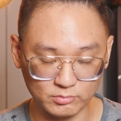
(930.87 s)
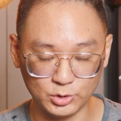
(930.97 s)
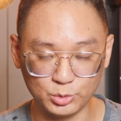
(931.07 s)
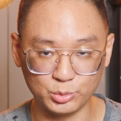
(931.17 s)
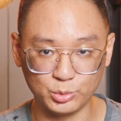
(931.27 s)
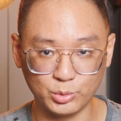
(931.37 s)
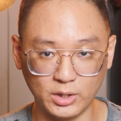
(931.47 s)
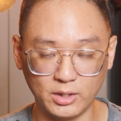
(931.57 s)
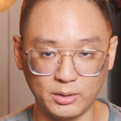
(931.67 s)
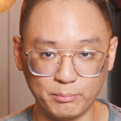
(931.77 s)
due
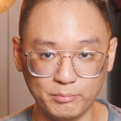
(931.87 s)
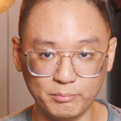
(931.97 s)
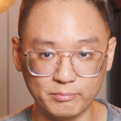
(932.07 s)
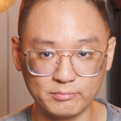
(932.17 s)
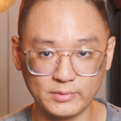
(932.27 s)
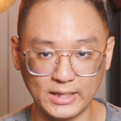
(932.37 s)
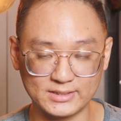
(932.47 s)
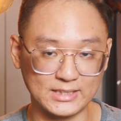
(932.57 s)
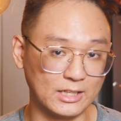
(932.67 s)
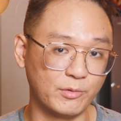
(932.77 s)
to
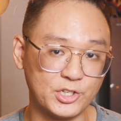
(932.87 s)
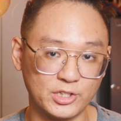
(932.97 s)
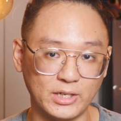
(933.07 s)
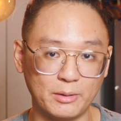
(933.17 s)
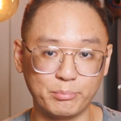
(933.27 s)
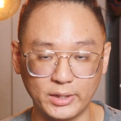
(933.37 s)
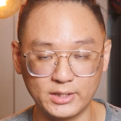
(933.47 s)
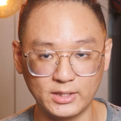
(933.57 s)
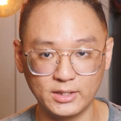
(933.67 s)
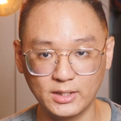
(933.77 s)
acceleration and
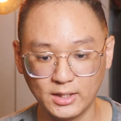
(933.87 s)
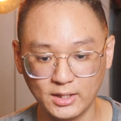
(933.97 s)
braking,